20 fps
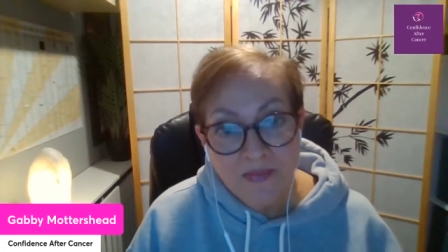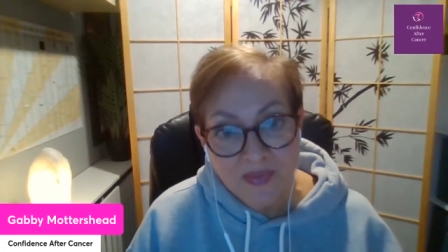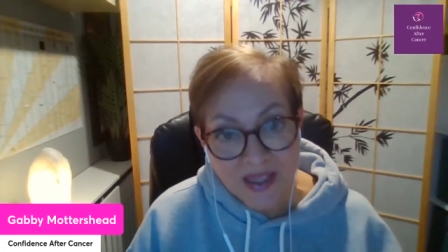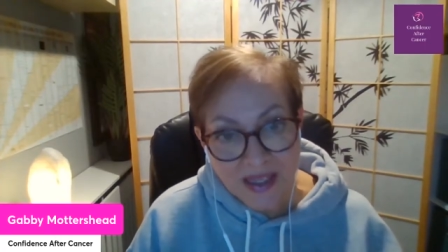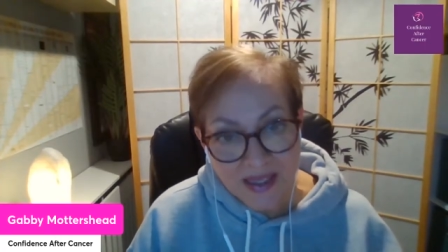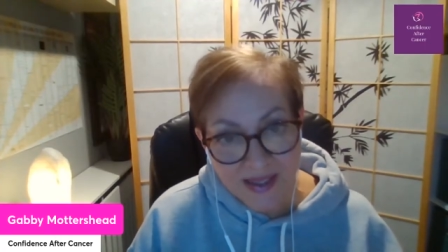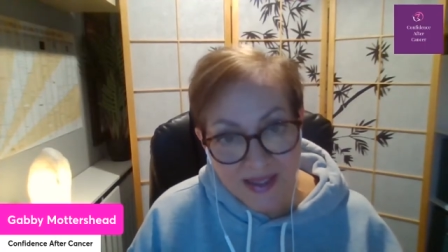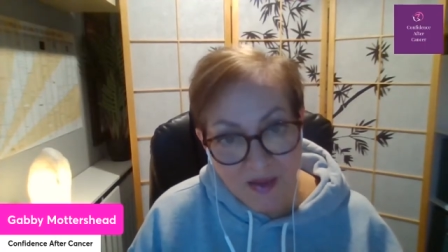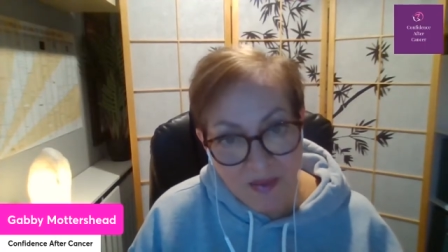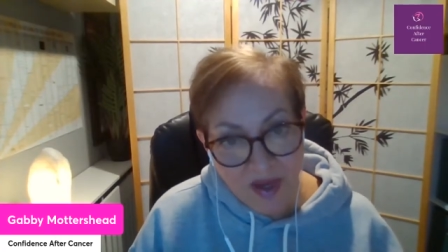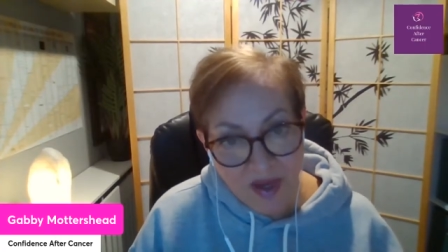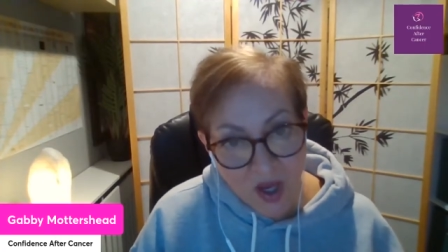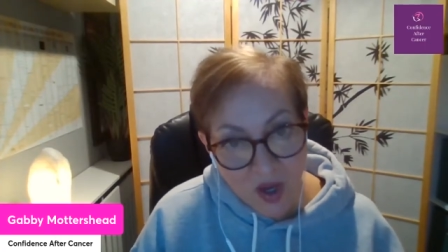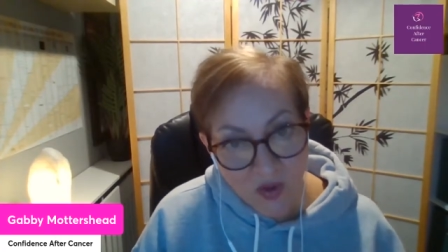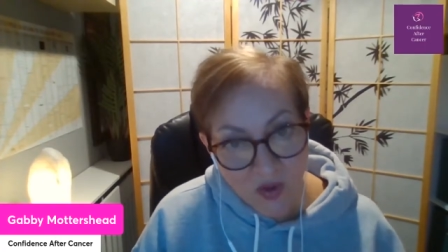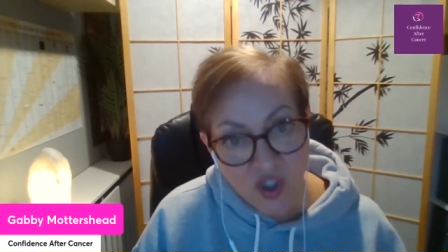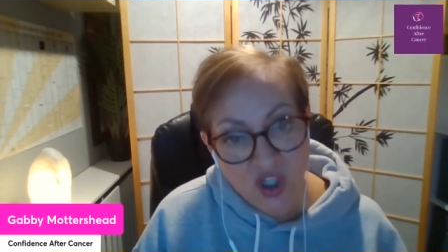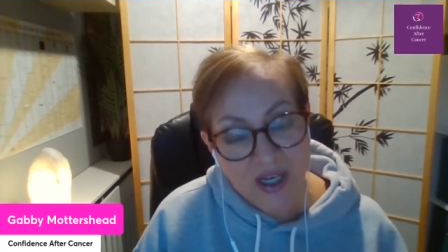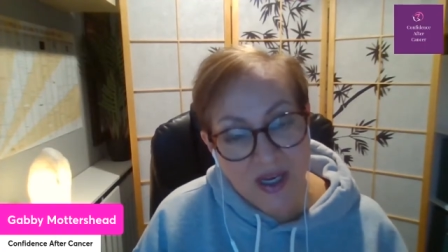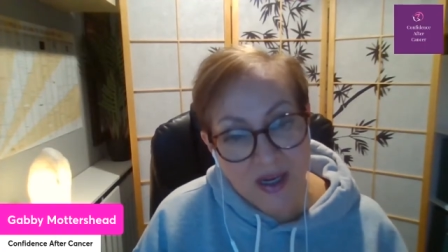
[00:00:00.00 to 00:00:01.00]
And so my
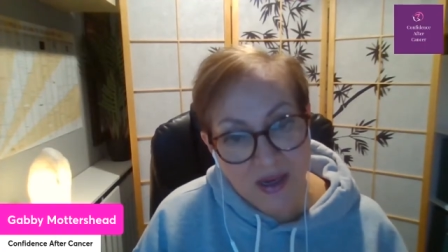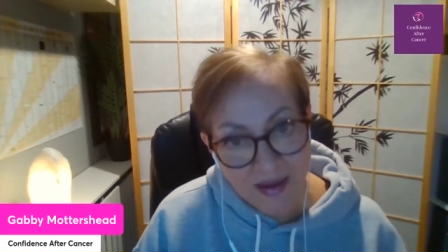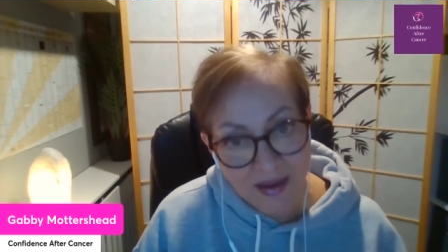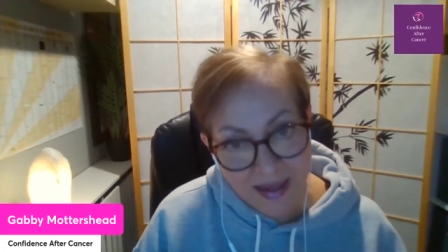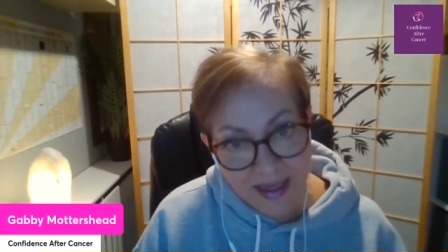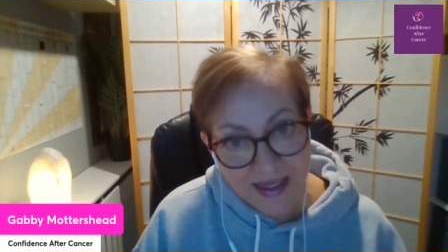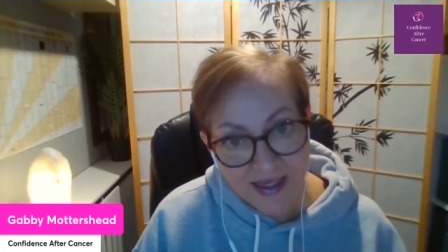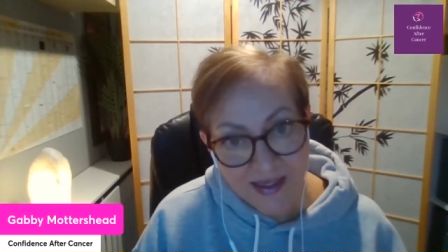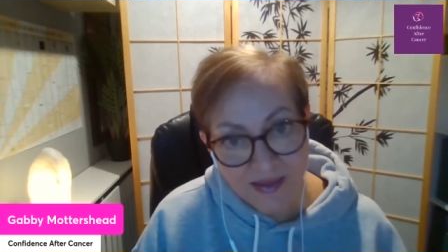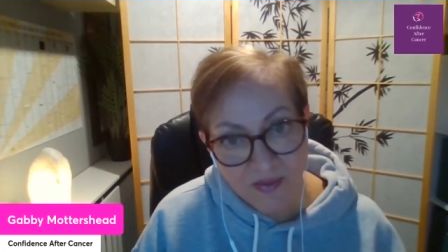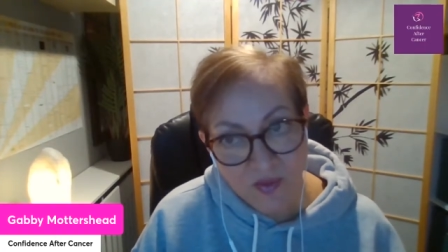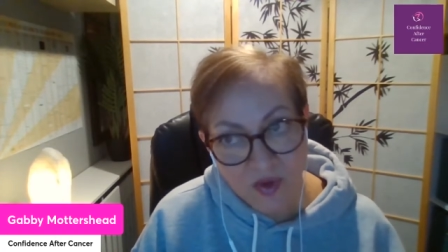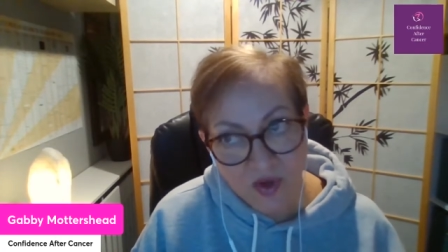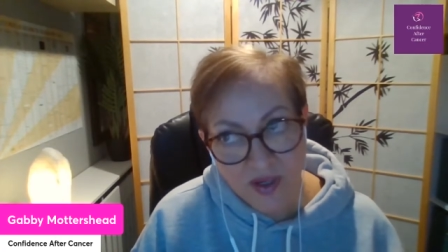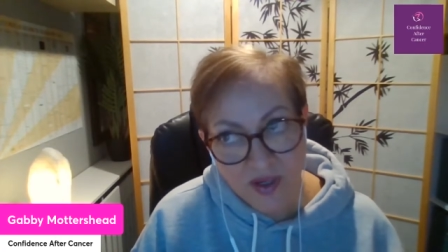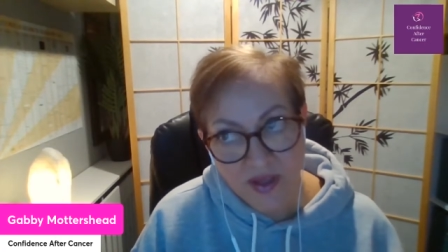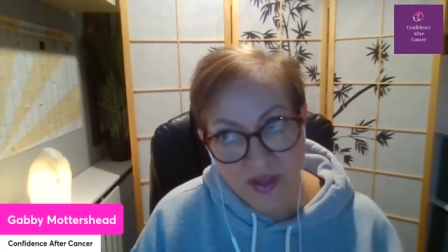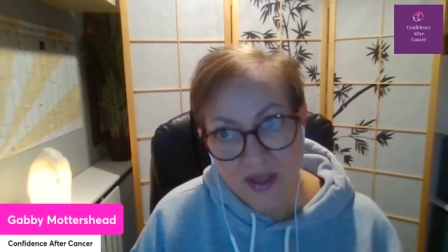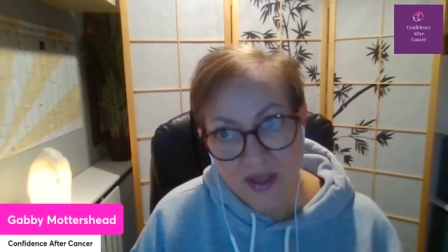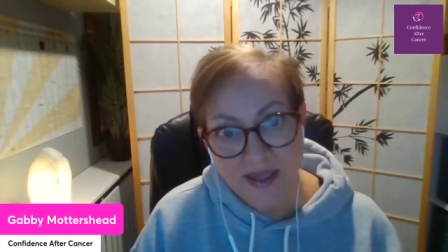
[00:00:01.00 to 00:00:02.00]
coaching clients, one
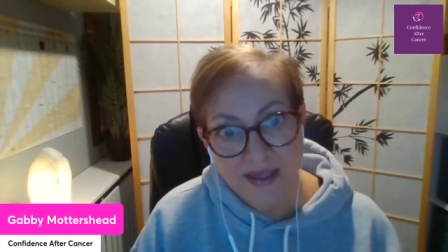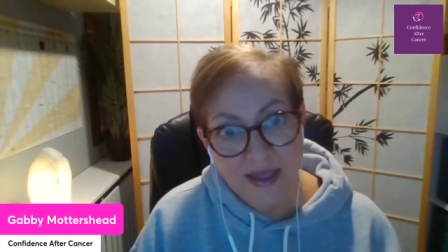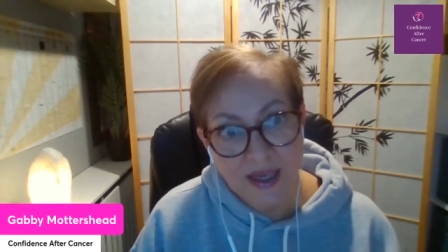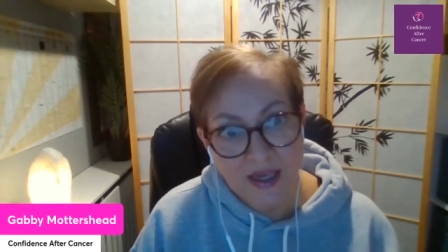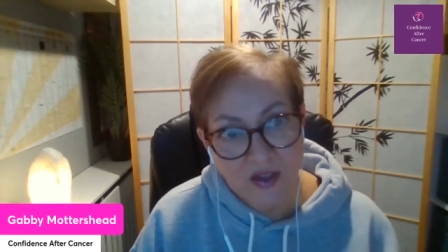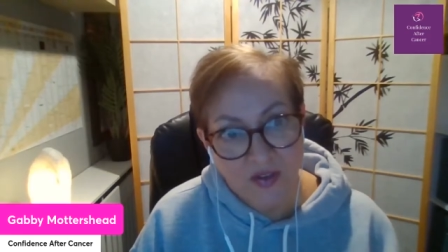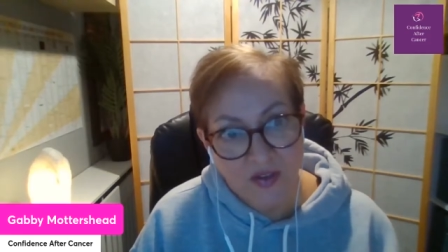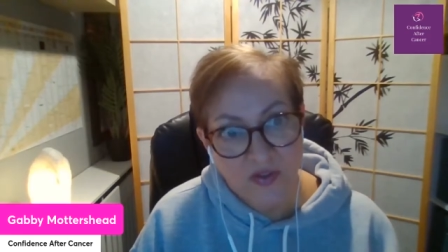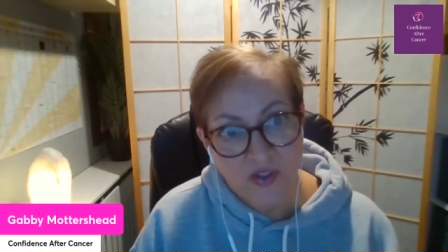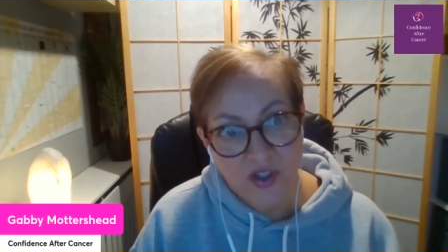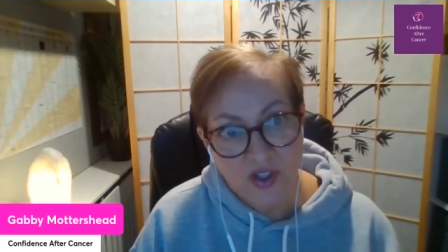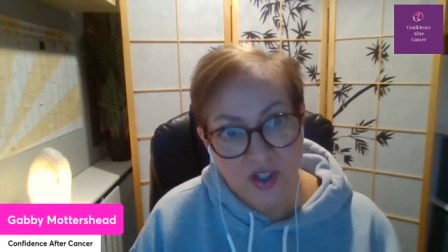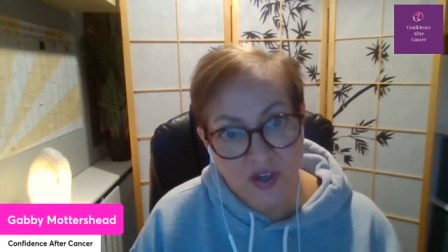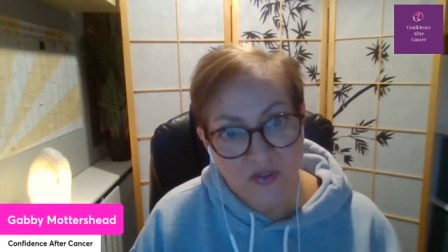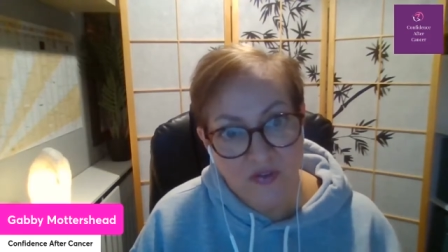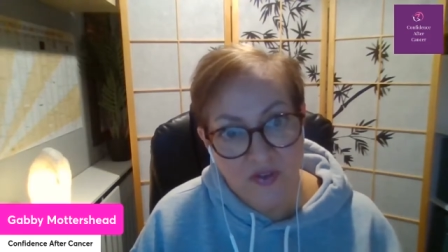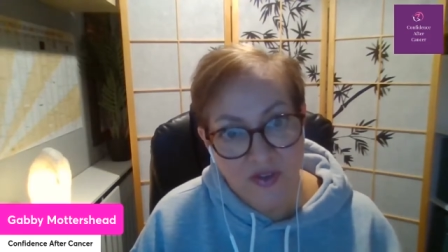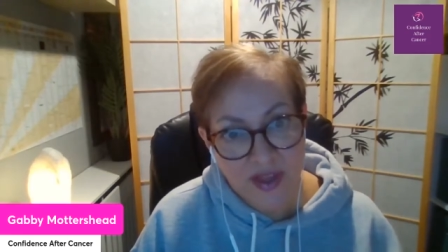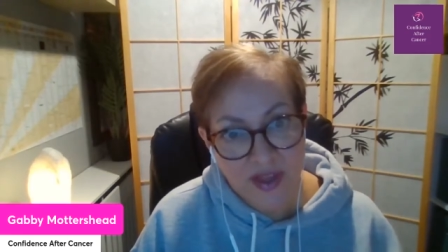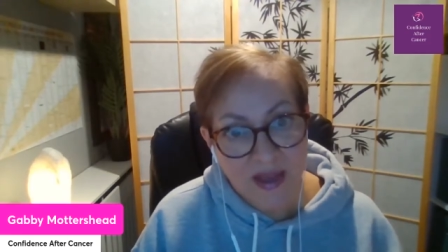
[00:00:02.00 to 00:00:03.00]
of the things I love to do
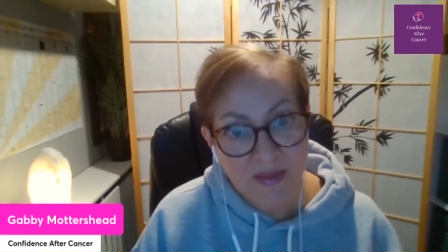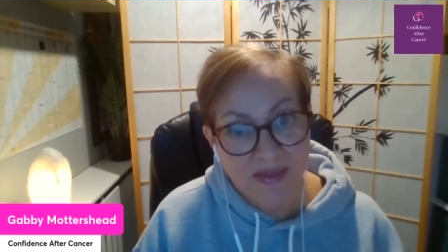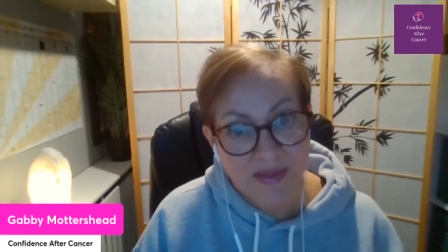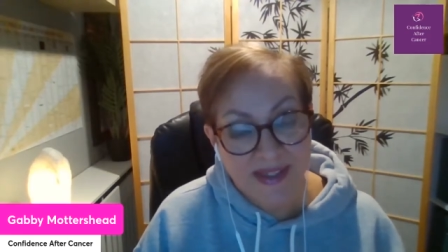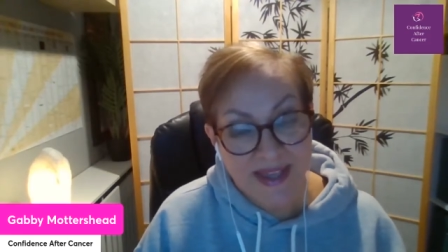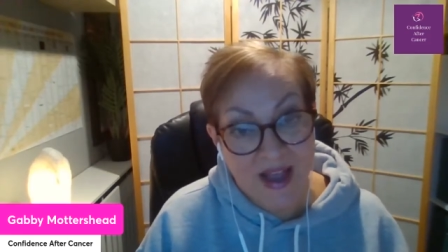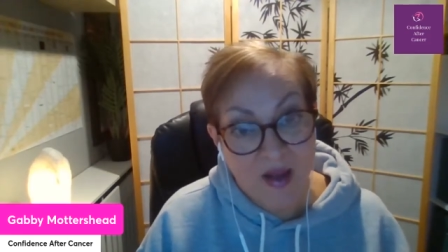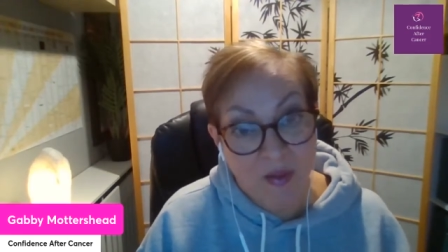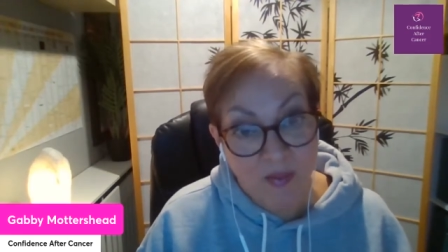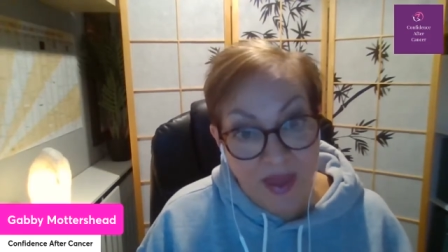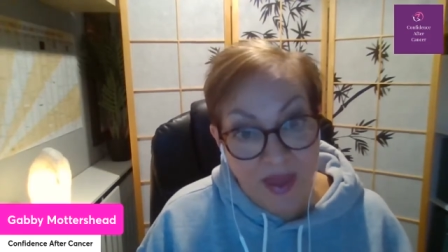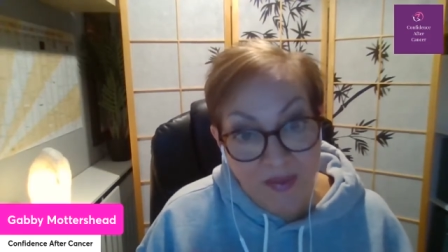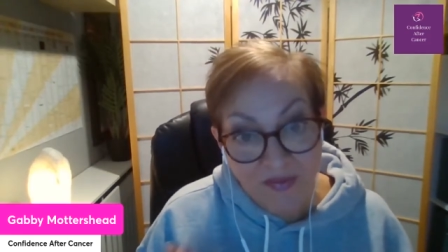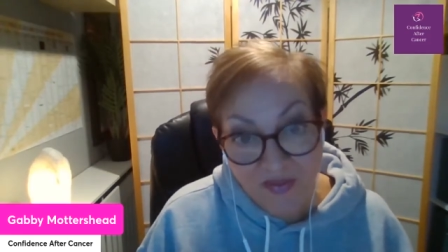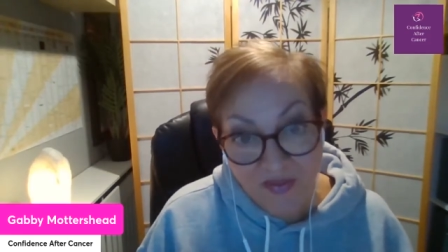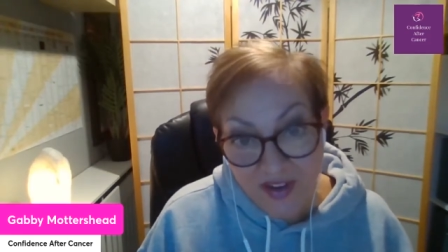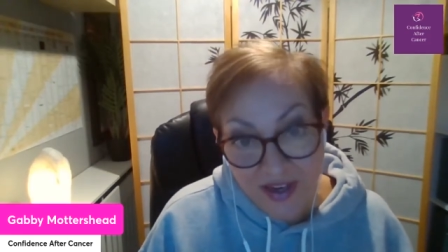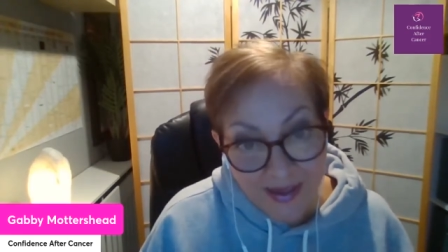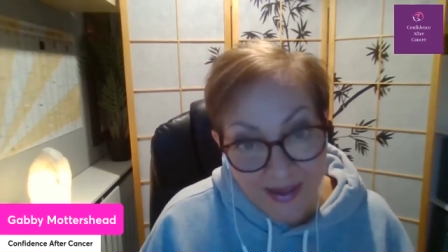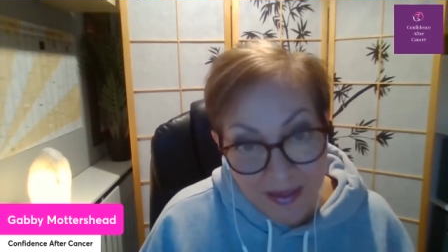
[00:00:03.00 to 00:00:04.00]
for them to help them
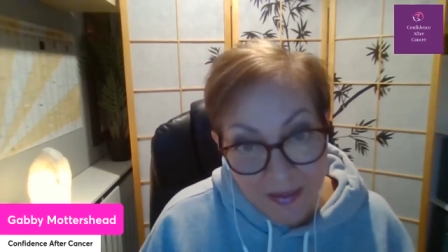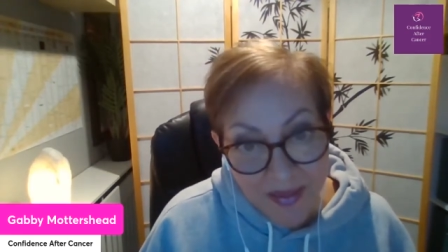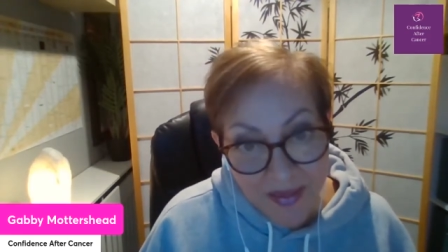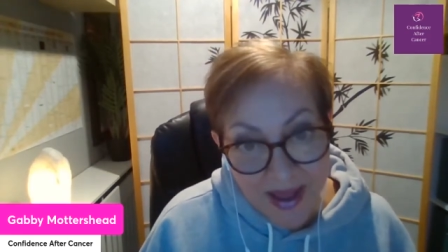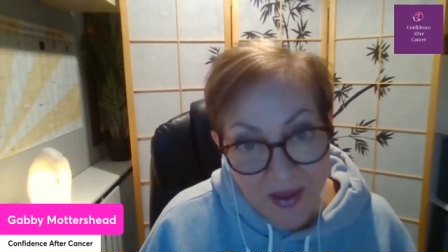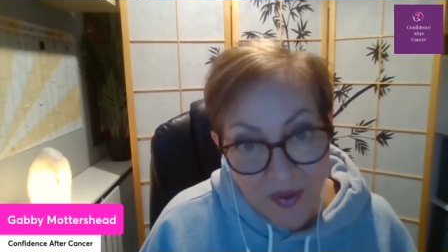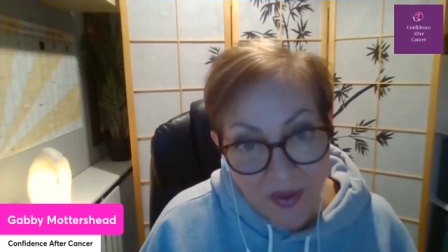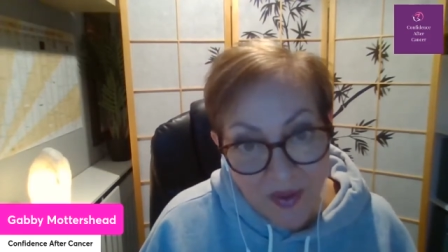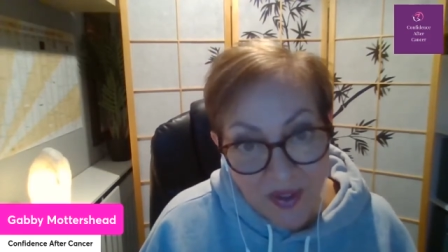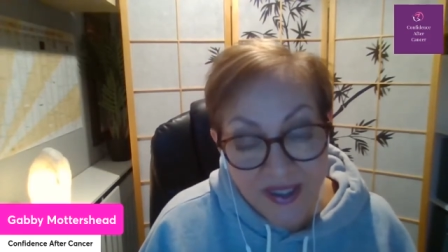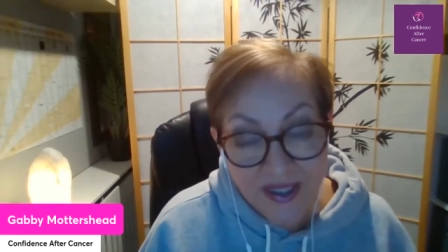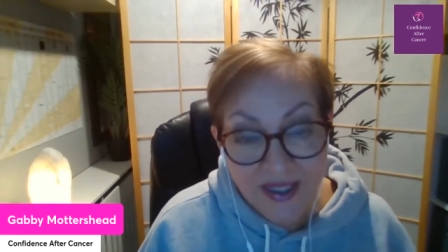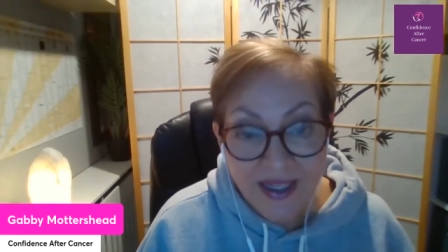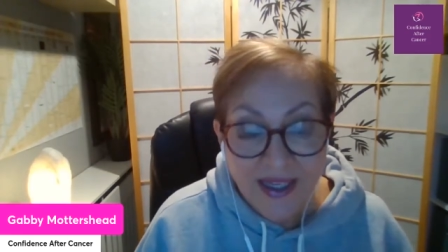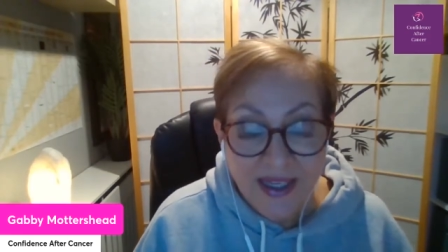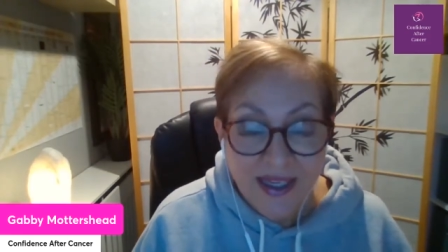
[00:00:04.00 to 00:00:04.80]
feel empowered